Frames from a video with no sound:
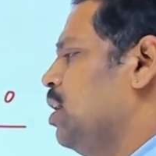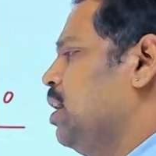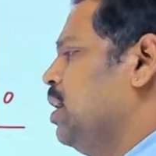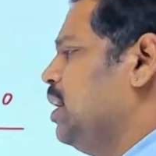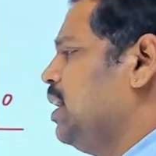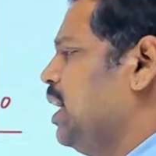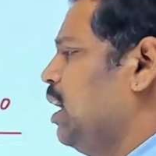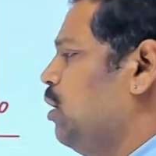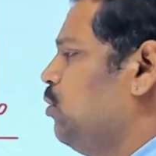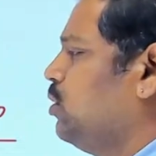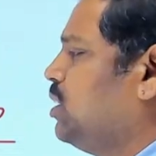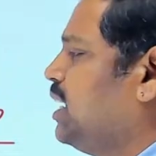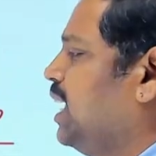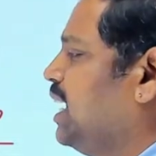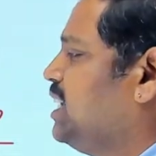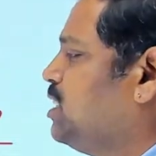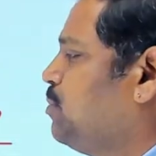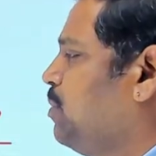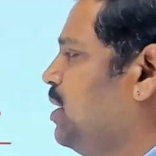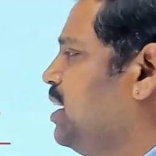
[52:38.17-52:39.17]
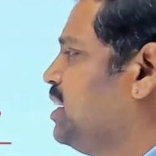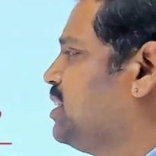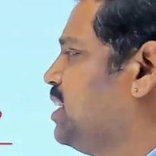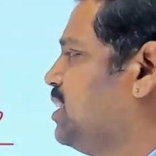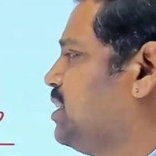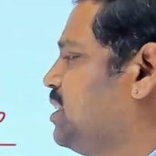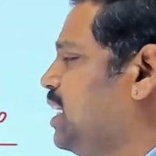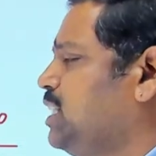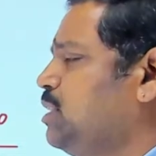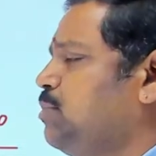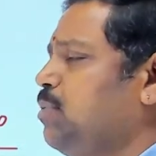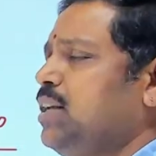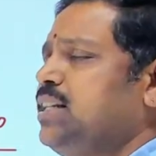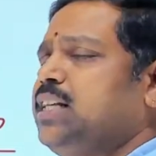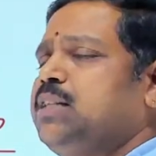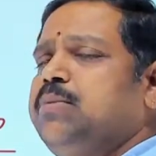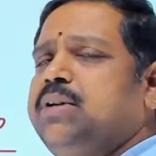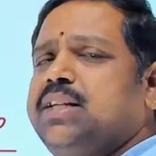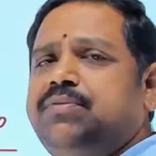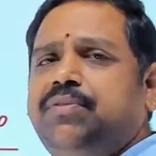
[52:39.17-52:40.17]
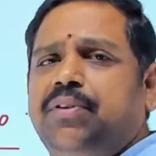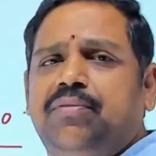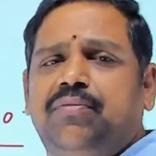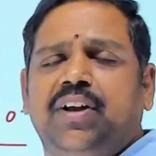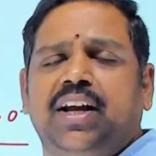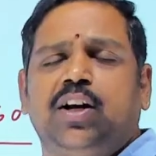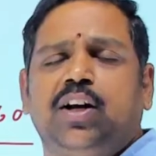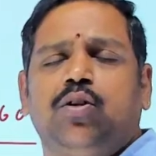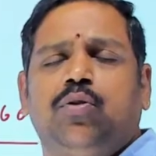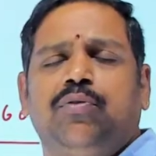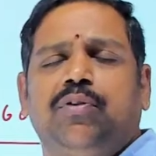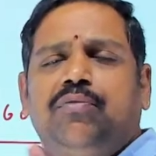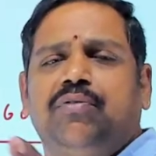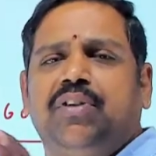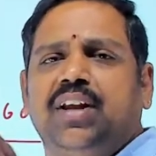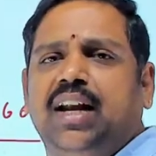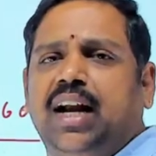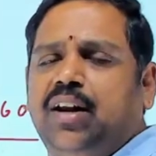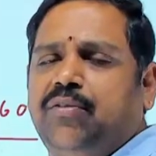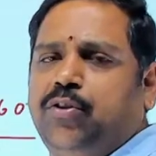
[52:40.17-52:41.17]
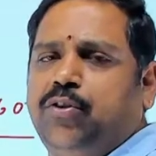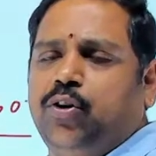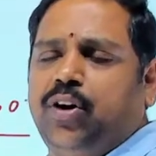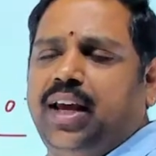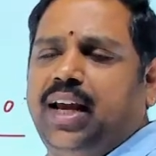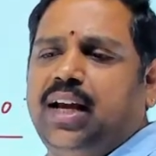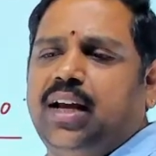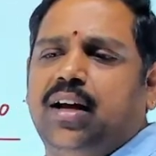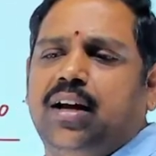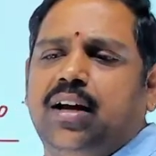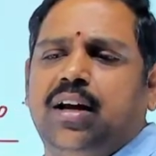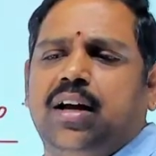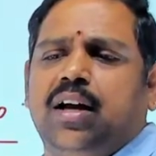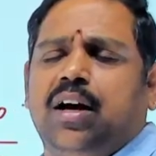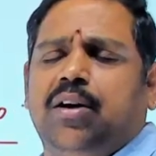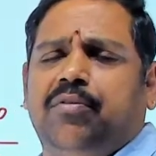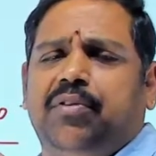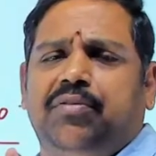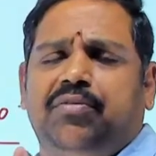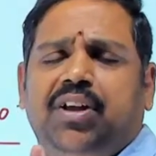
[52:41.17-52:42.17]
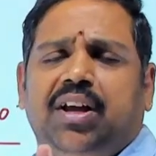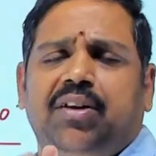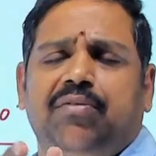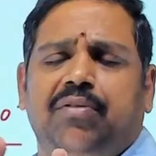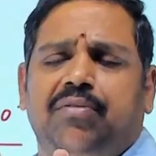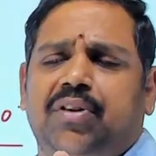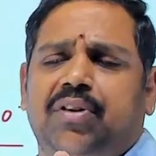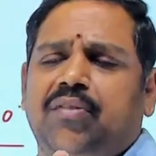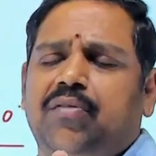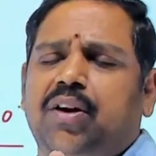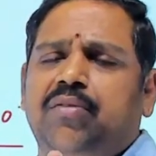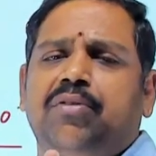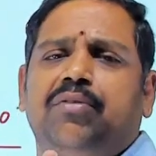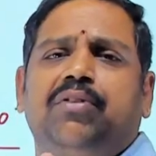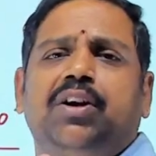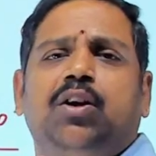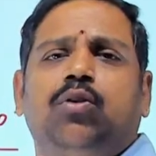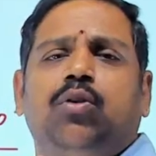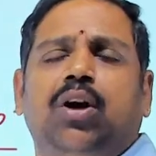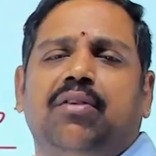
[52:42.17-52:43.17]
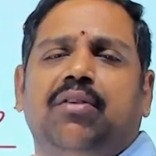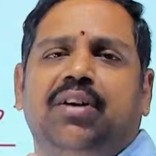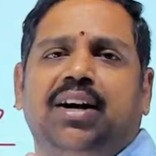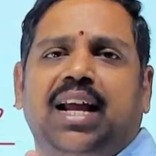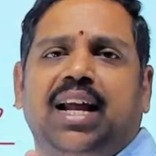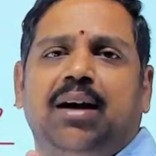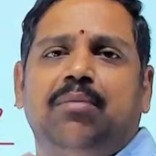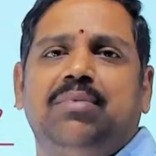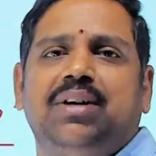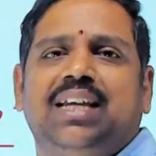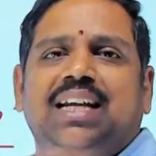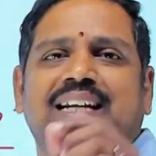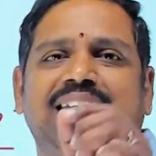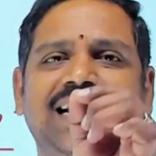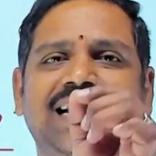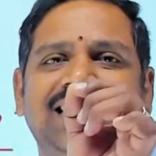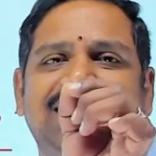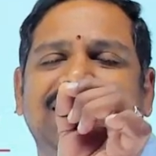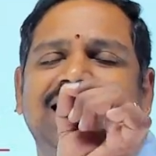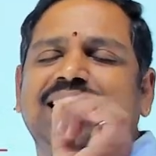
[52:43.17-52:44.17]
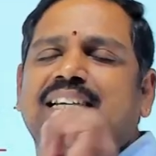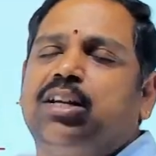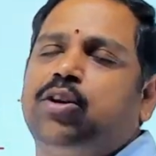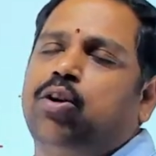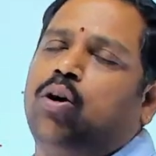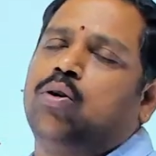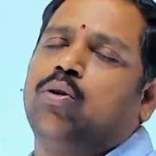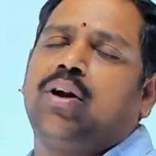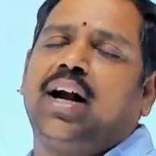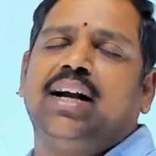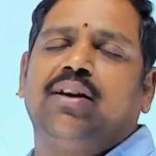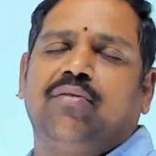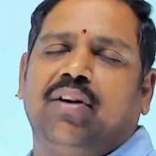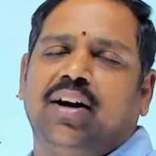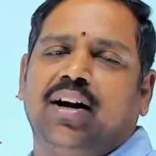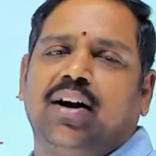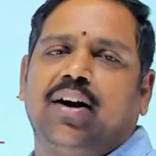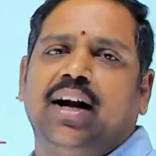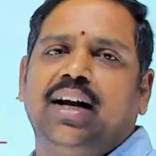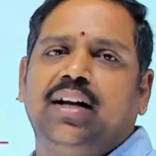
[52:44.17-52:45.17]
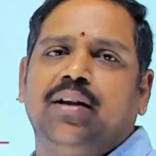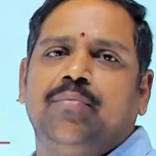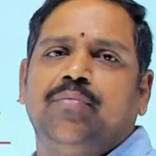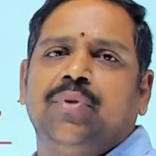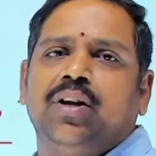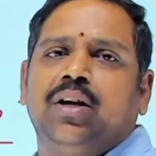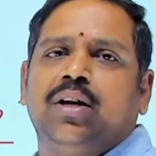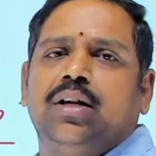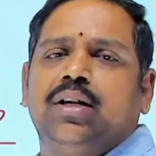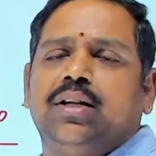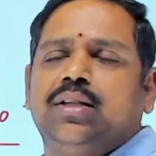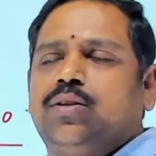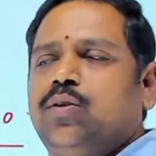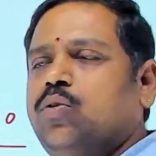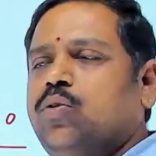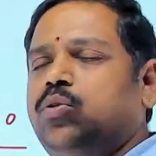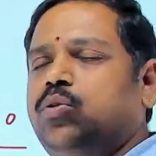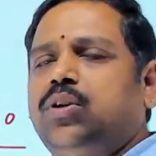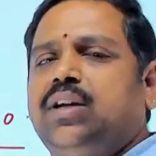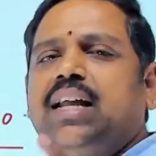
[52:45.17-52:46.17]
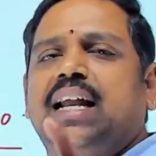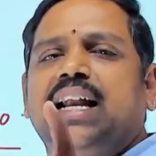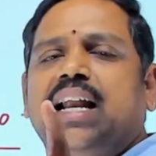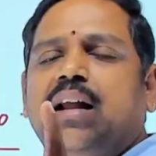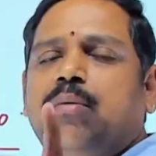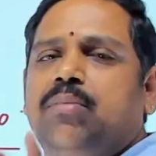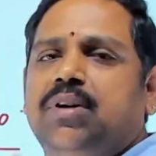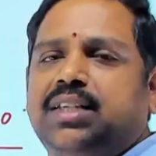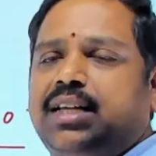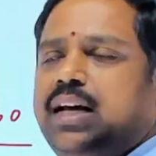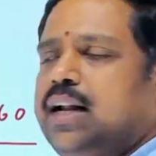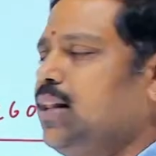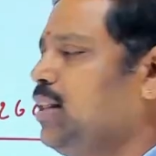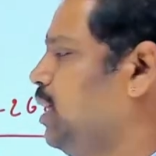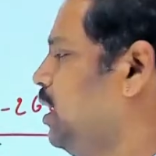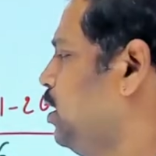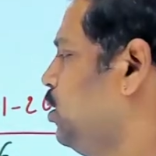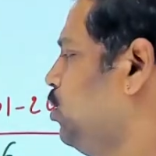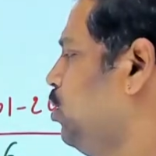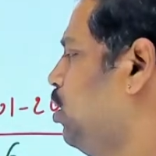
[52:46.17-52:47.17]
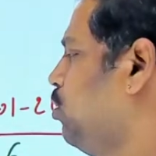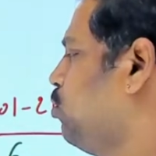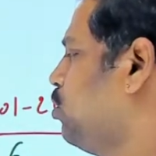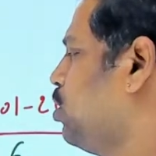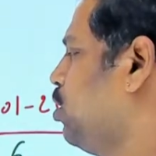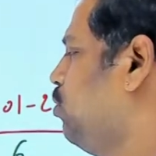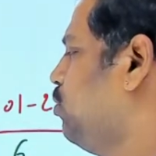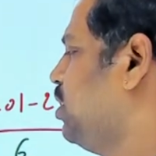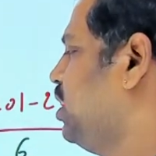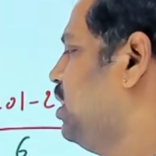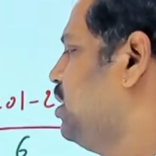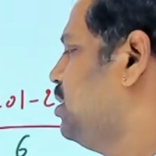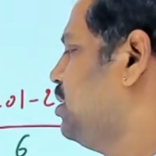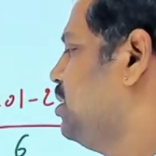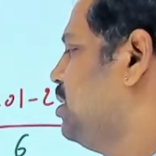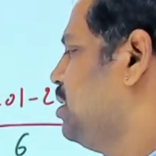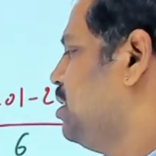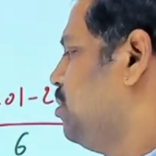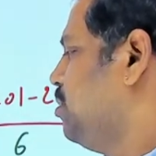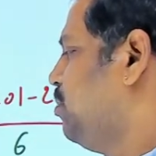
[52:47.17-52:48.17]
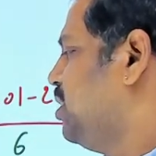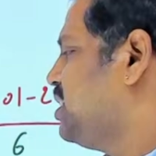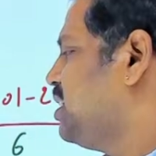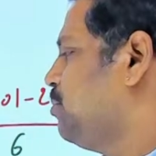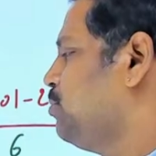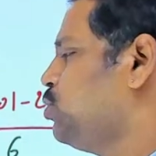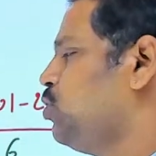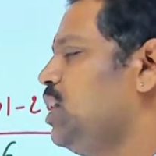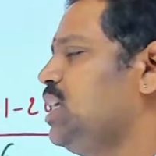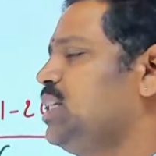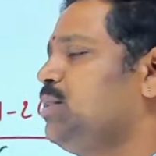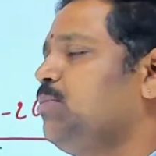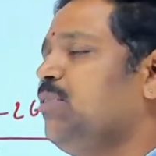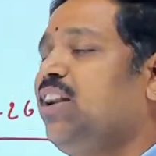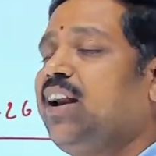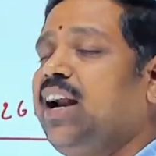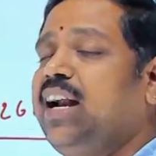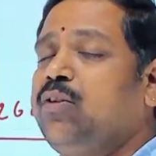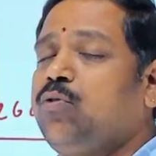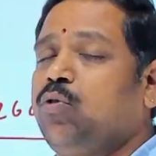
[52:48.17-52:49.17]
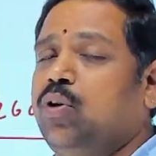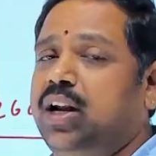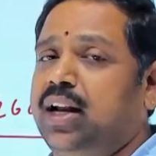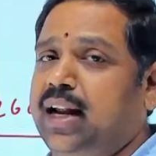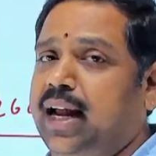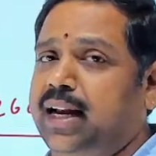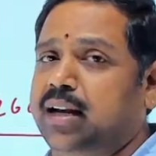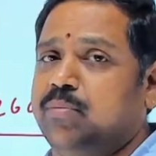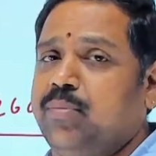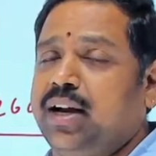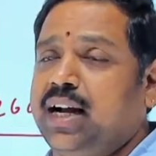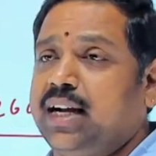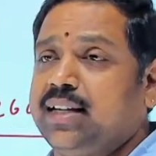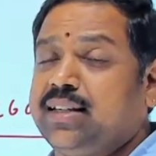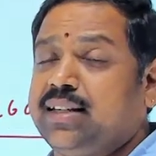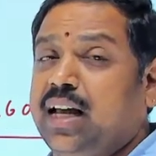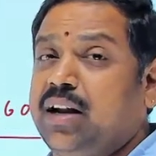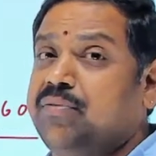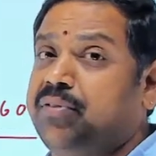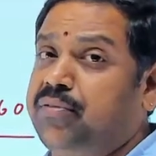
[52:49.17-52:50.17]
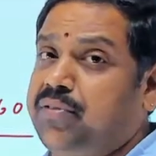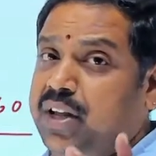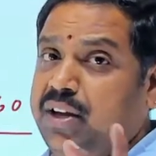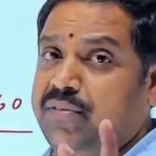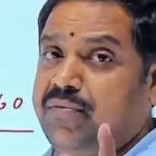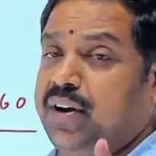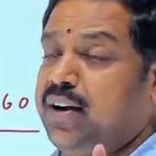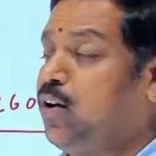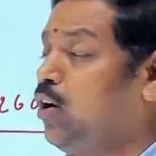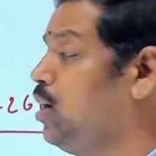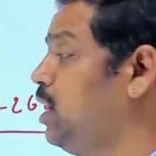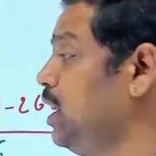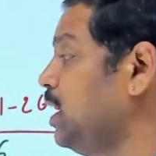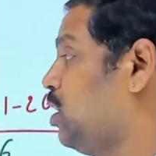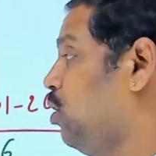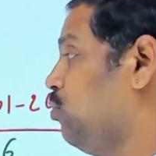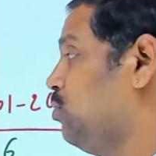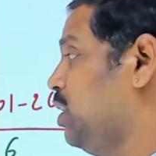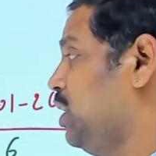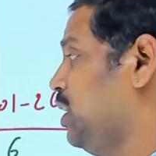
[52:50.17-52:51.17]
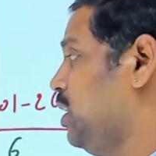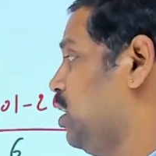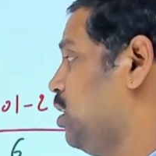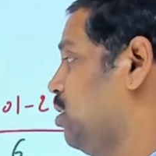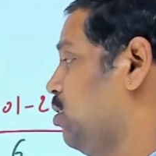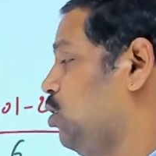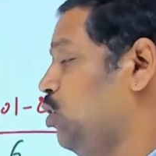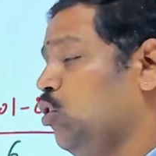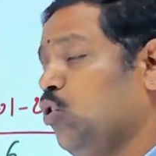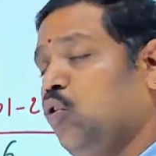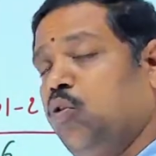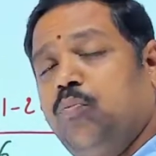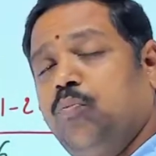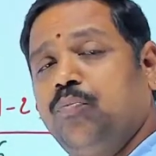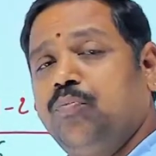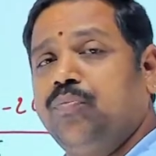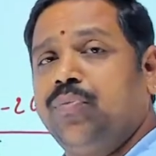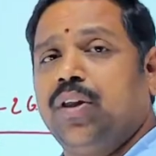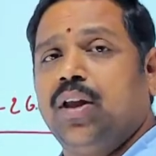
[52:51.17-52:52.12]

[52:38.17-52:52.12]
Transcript: Now tens places means 50 to 59 if you take 50, 51, 52 every time, the tens digit you have to write 1, right? So 10 numbers are there, you have to count it. But some students will write only 9 because sir 55 already counted here. No.